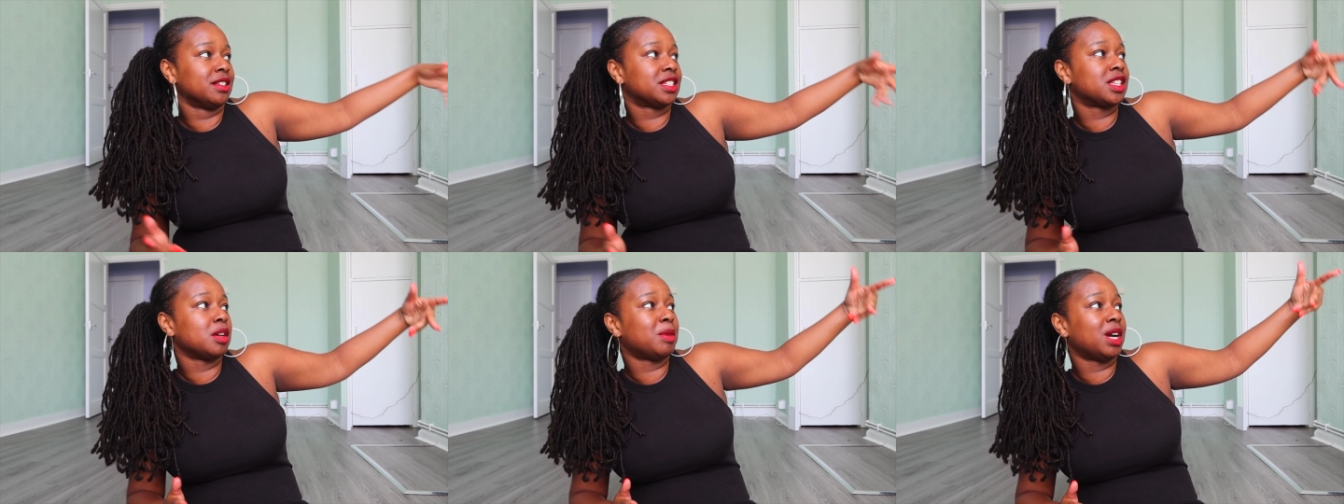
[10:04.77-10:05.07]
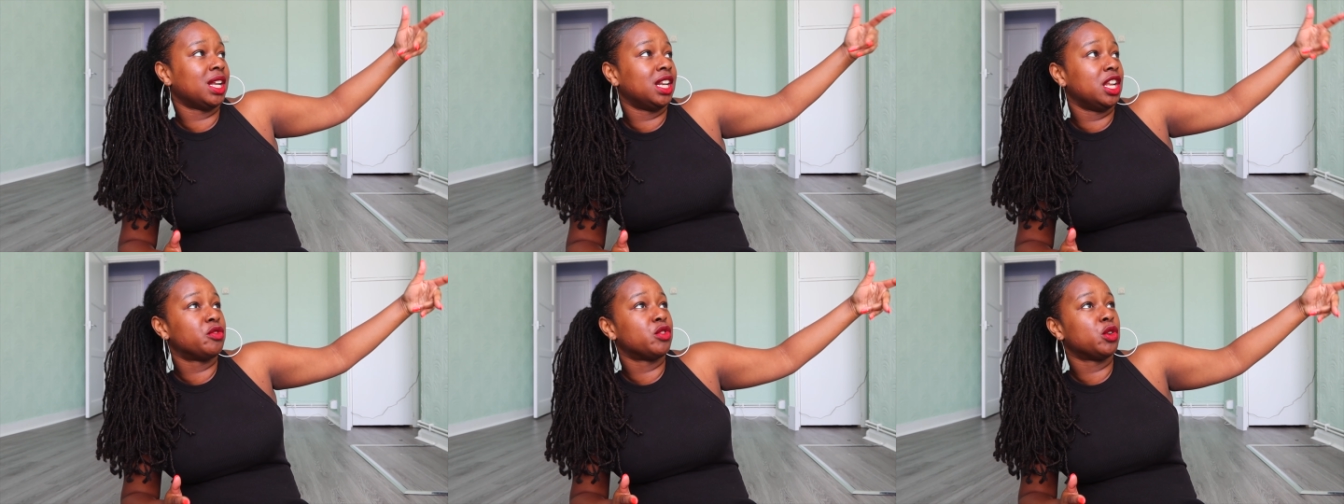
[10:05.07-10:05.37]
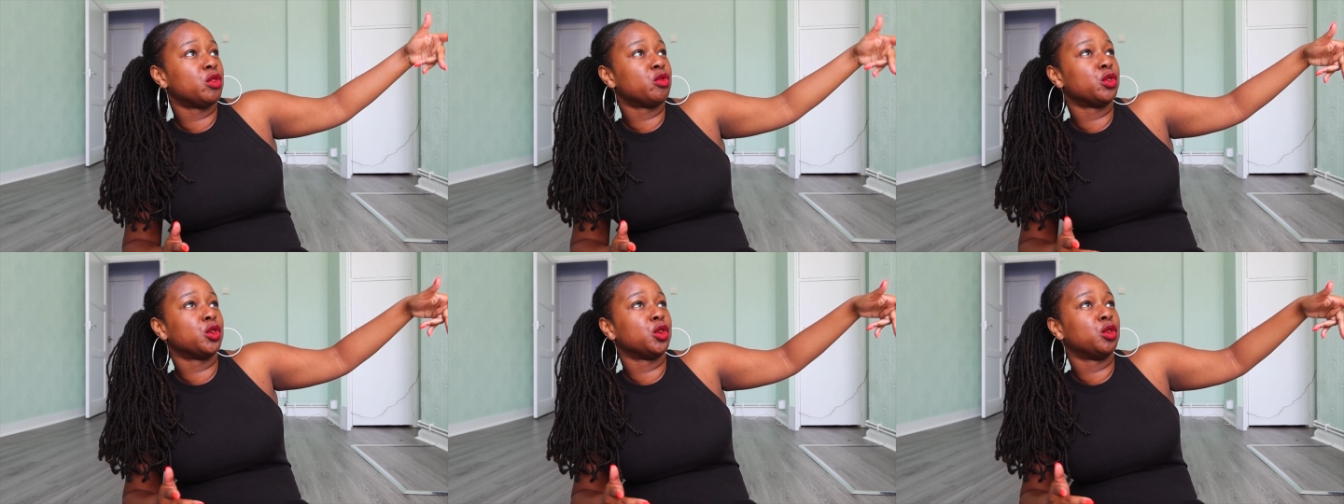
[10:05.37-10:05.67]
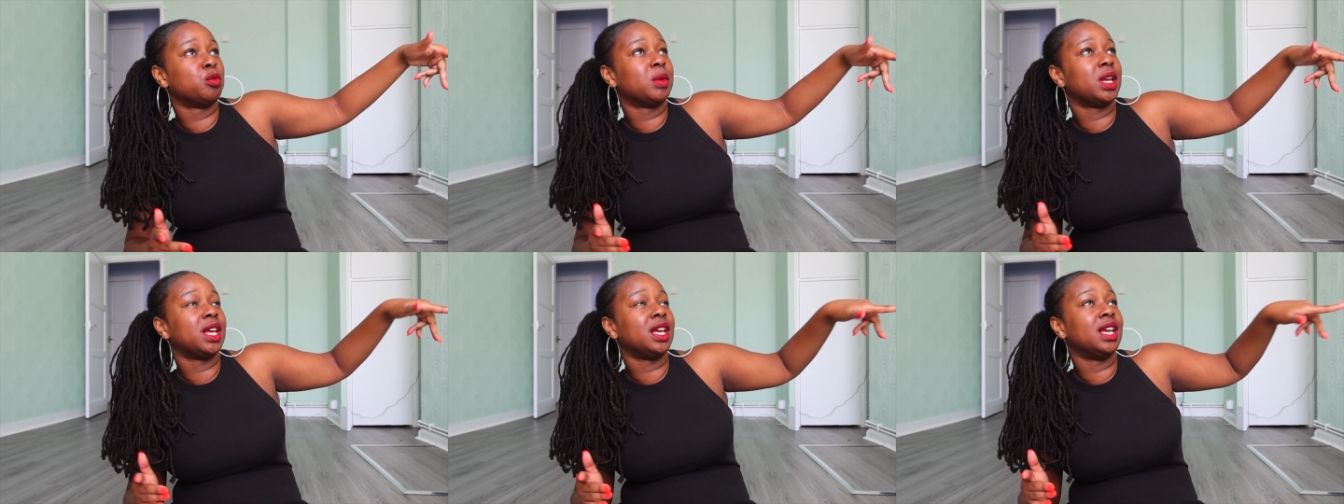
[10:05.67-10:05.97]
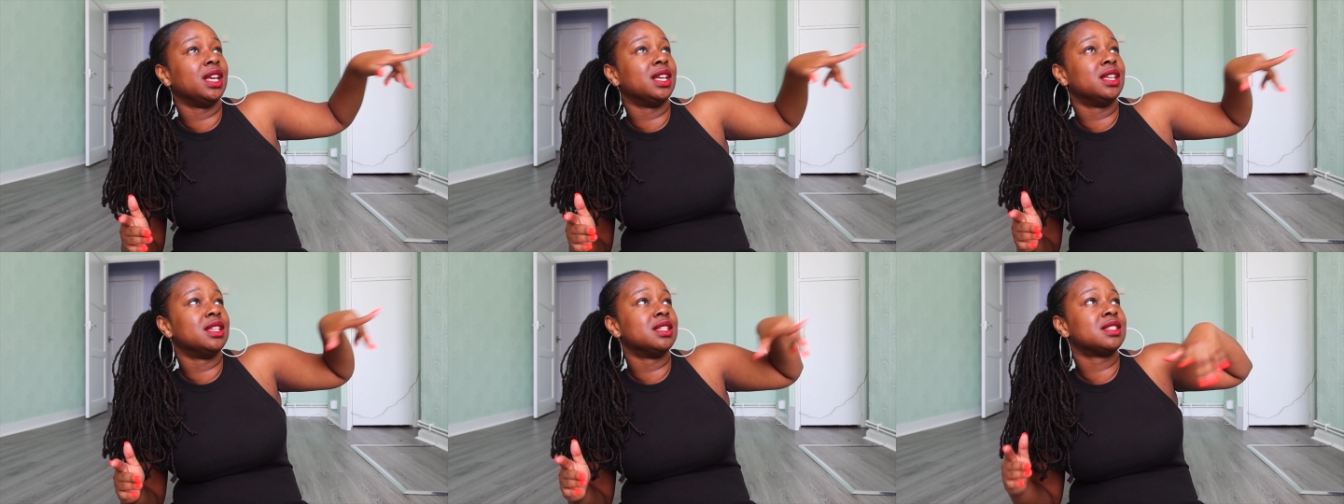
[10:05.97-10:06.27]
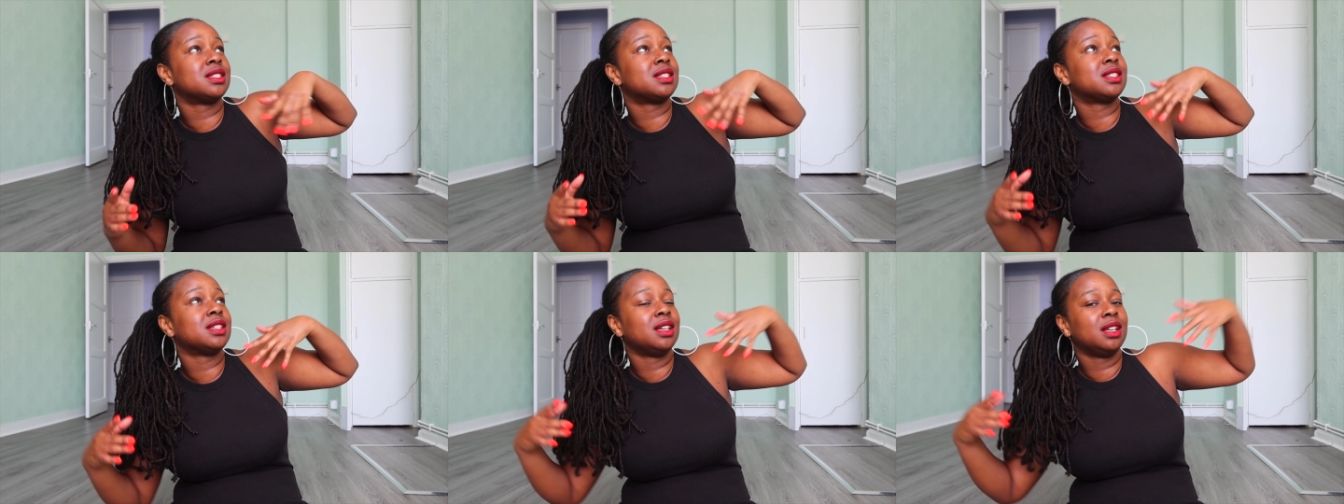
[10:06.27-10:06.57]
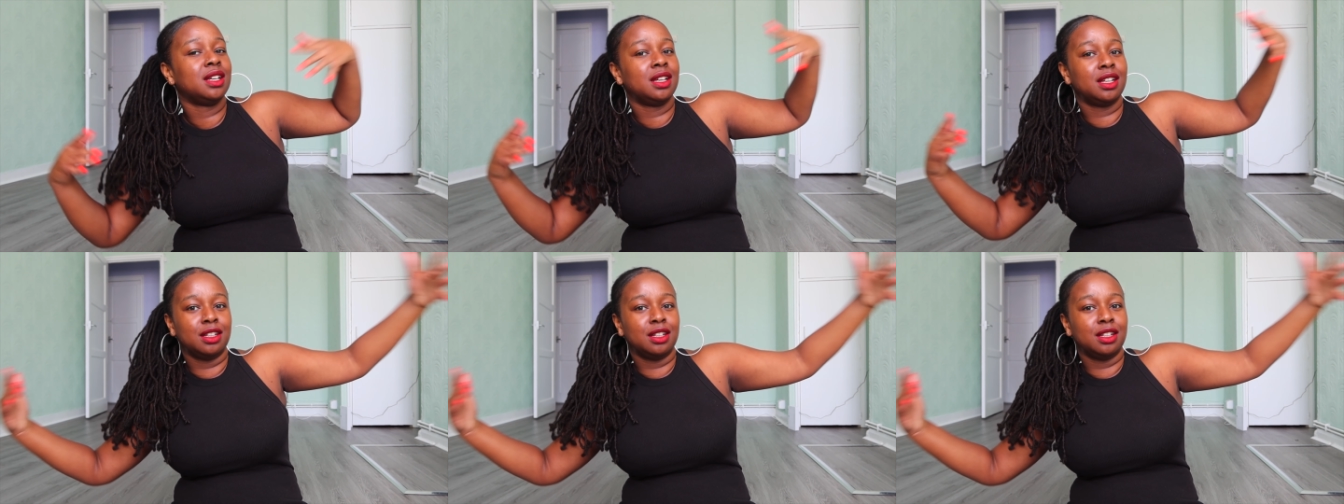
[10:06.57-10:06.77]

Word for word: So my living room is